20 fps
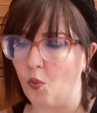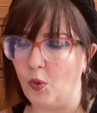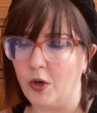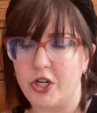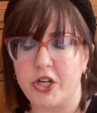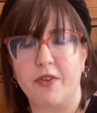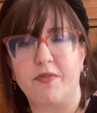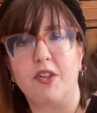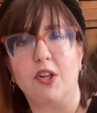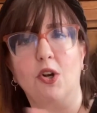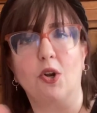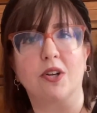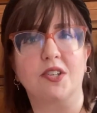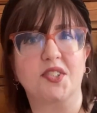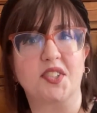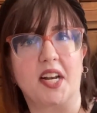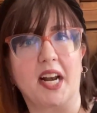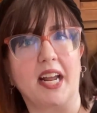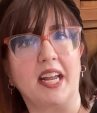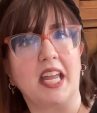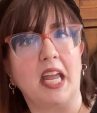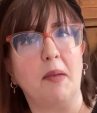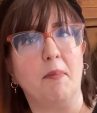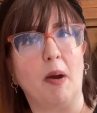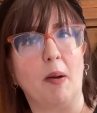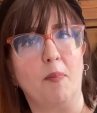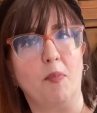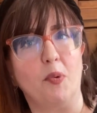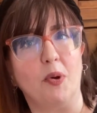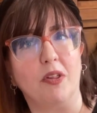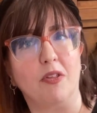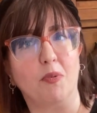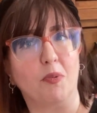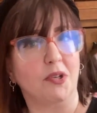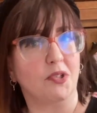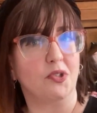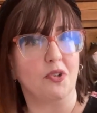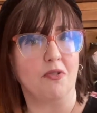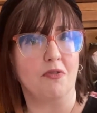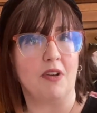which of the looks that I came up with
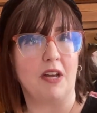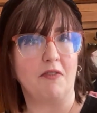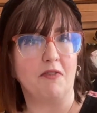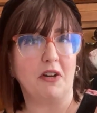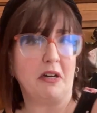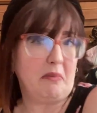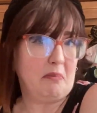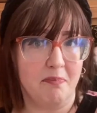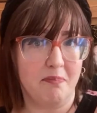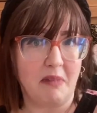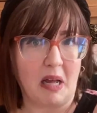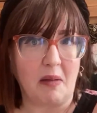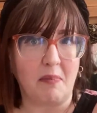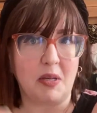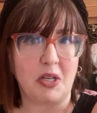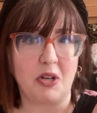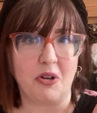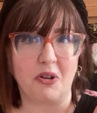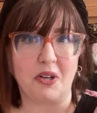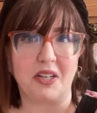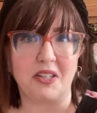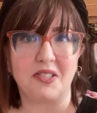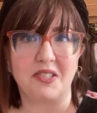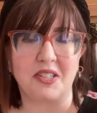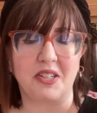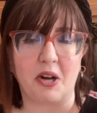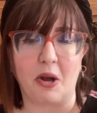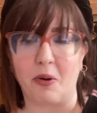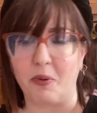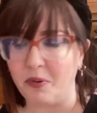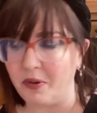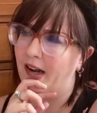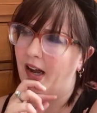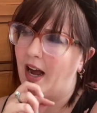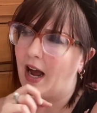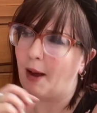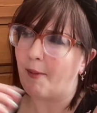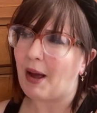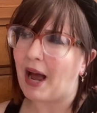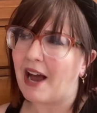was your favorite. I'd be curious to know.
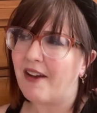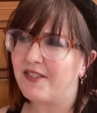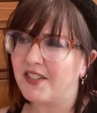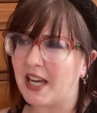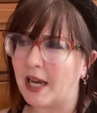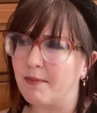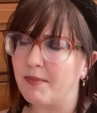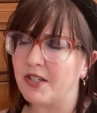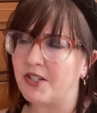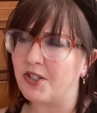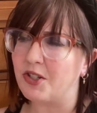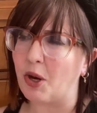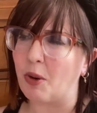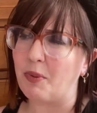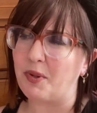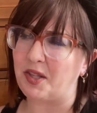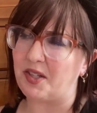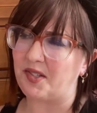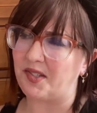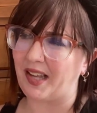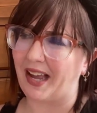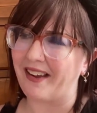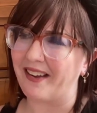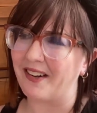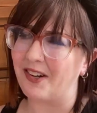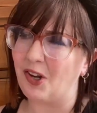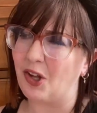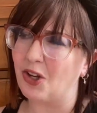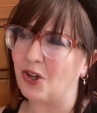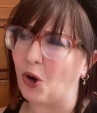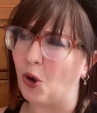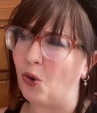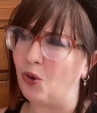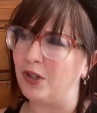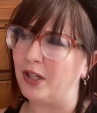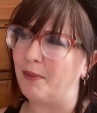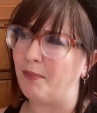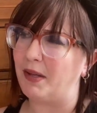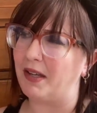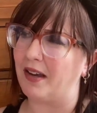I'm half tempted to go with the second look
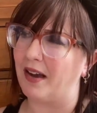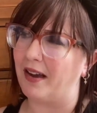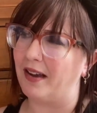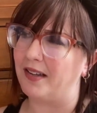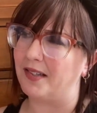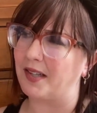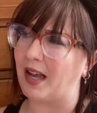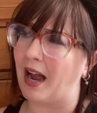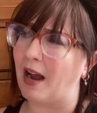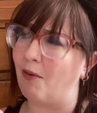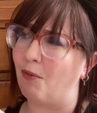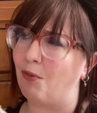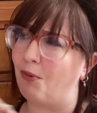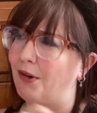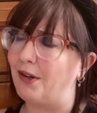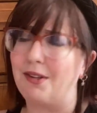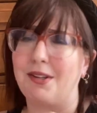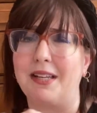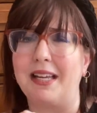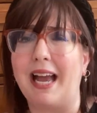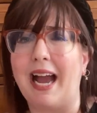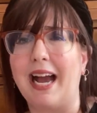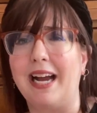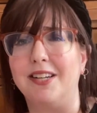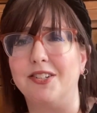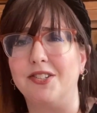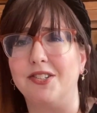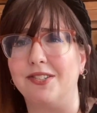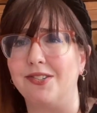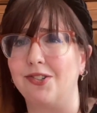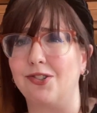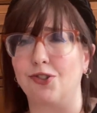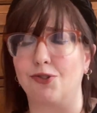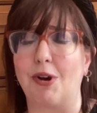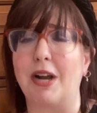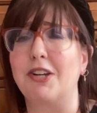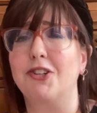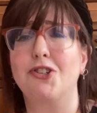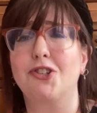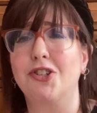only because I really had to
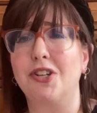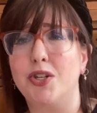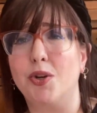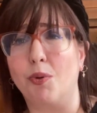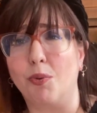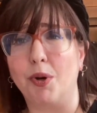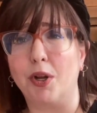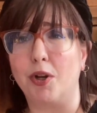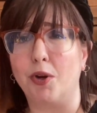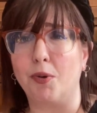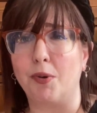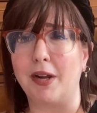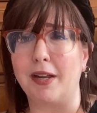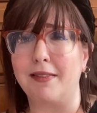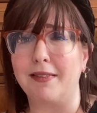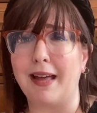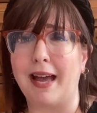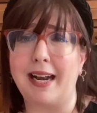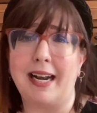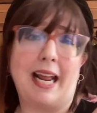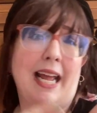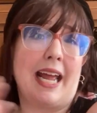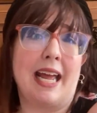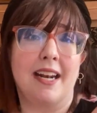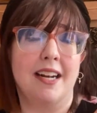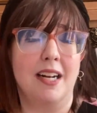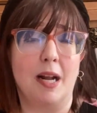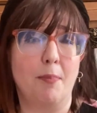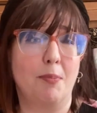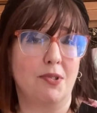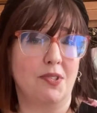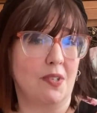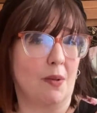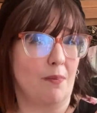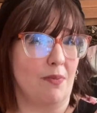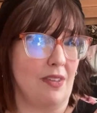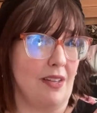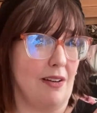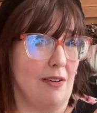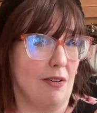stretch to recreate that, and I ended up with
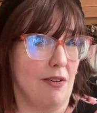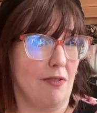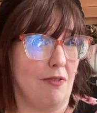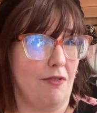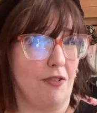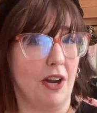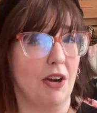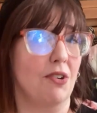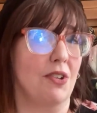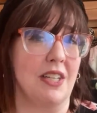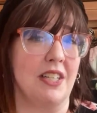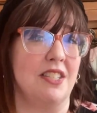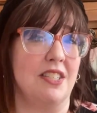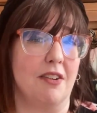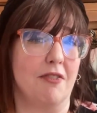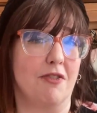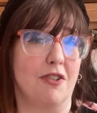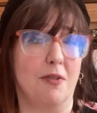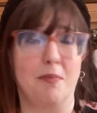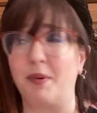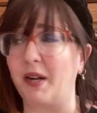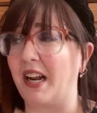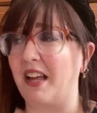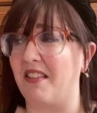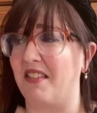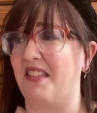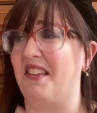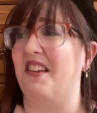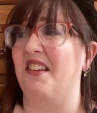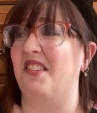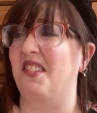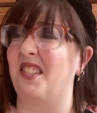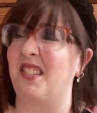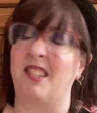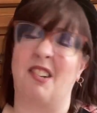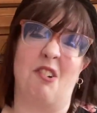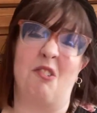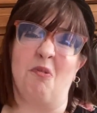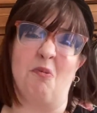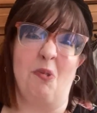something fairly different, but I think it
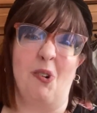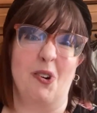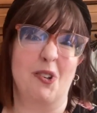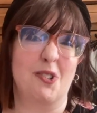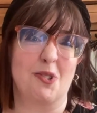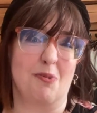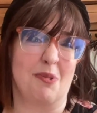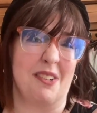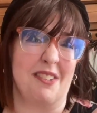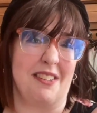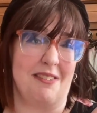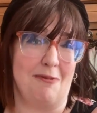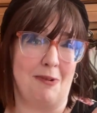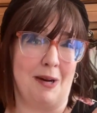still works really